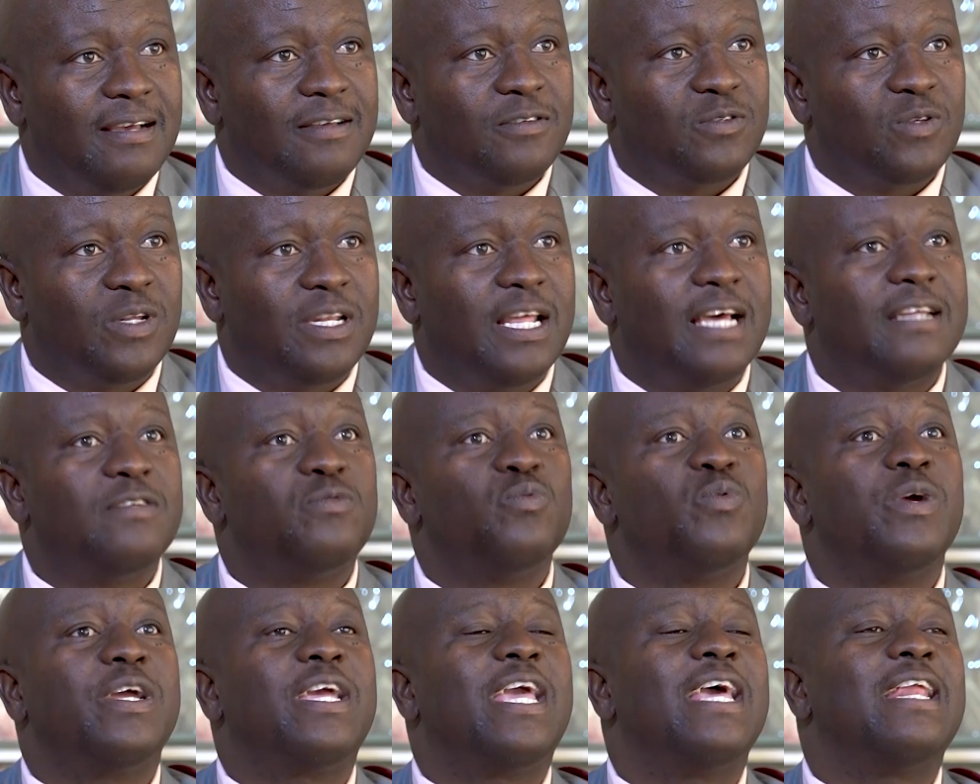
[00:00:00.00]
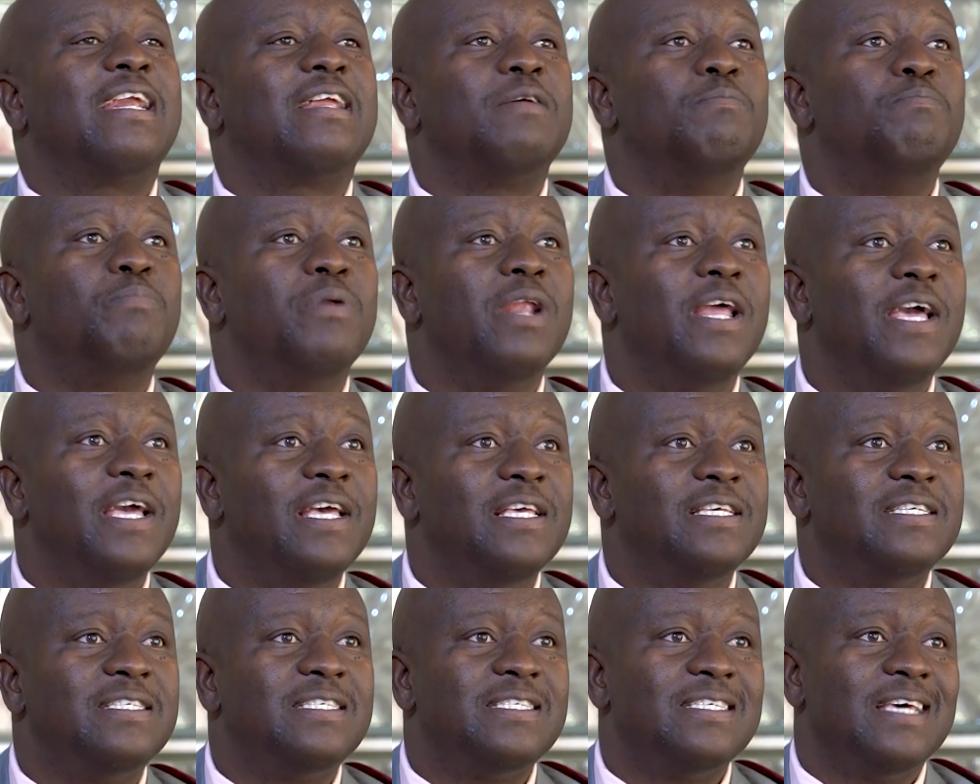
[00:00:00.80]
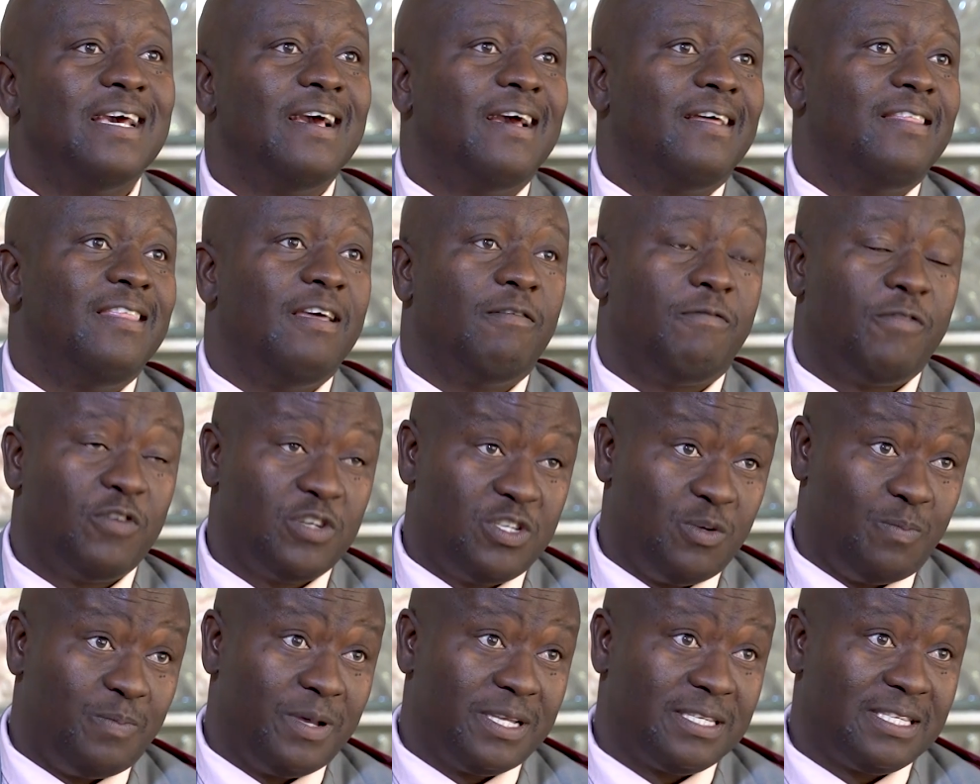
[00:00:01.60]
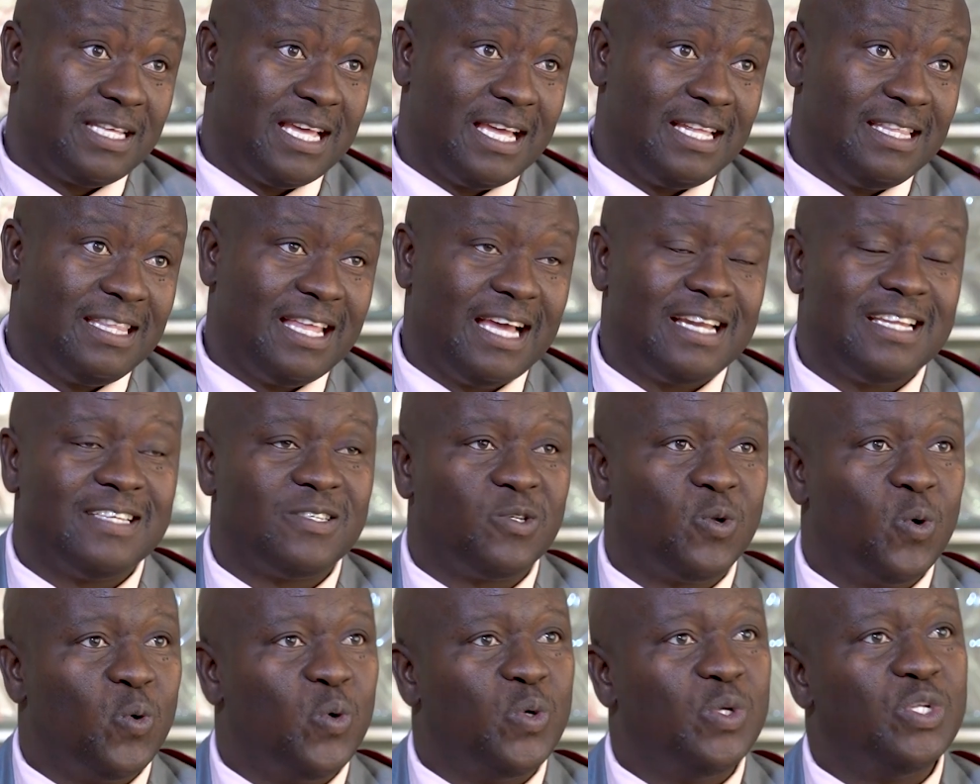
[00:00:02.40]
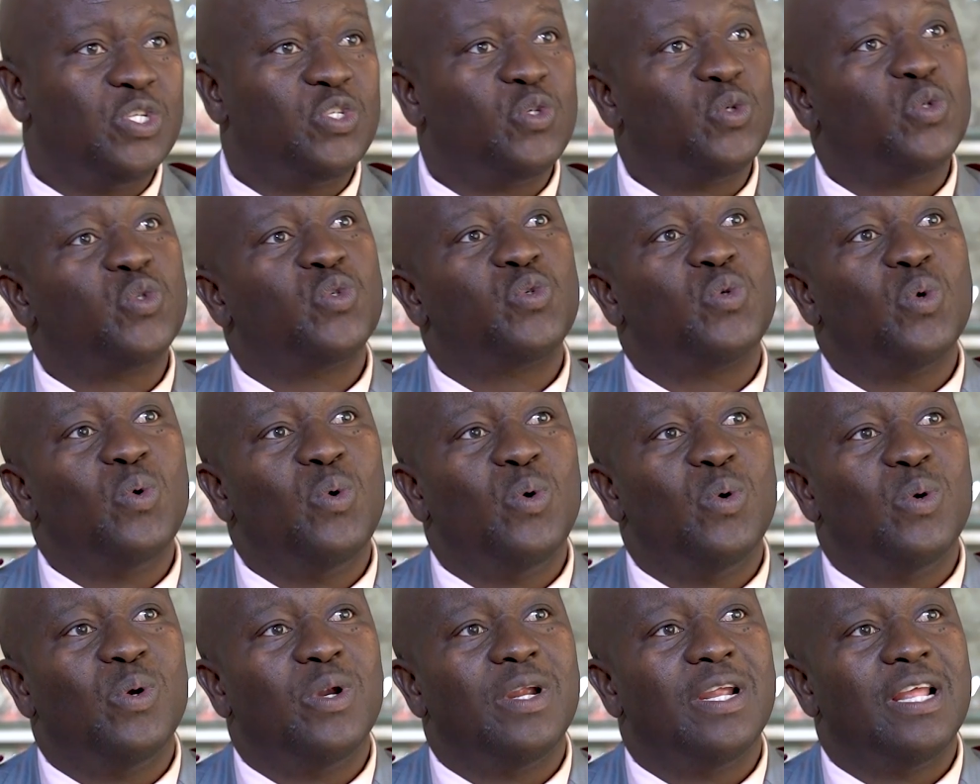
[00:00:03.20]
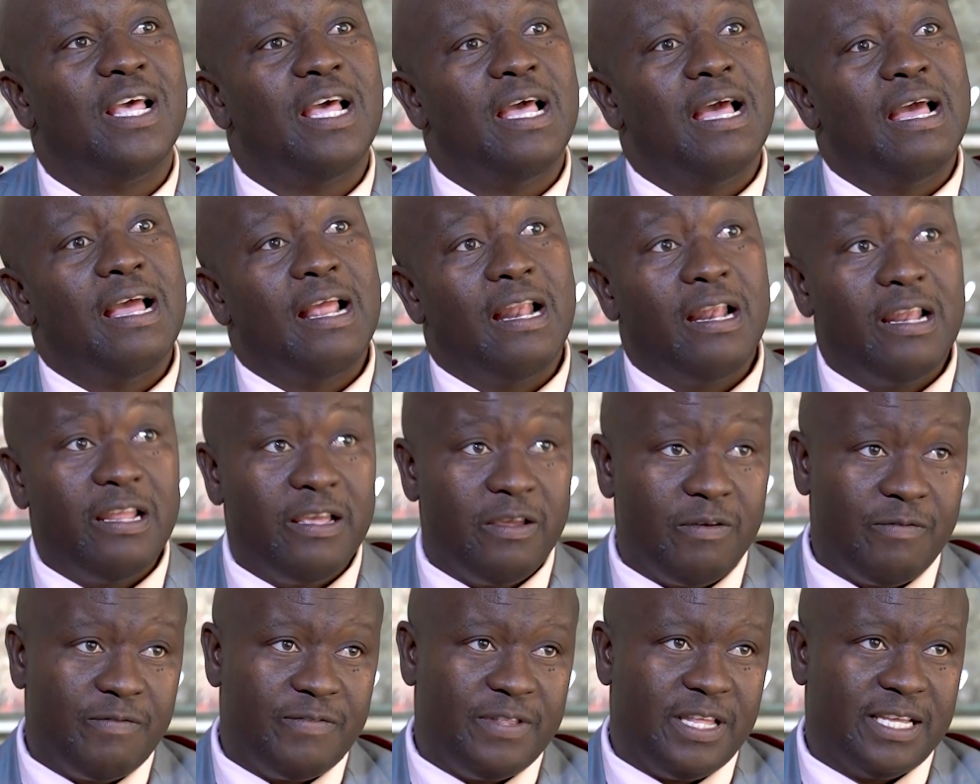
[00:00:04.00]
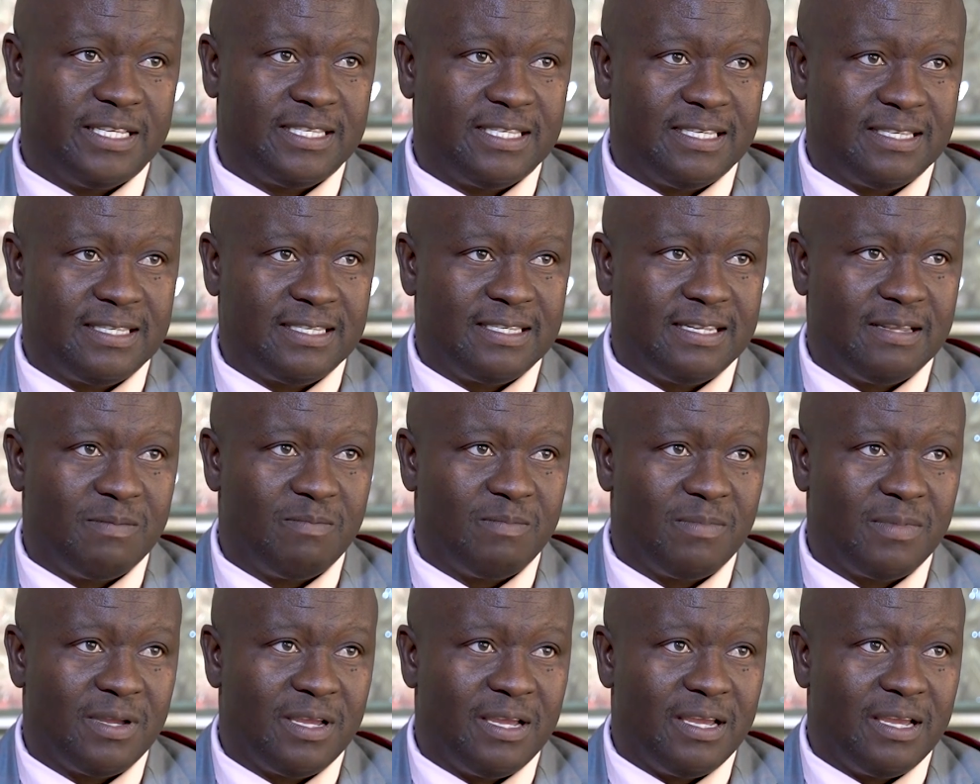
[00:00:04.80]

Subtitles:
so that we can replace the 40% that is going to soon leave the system.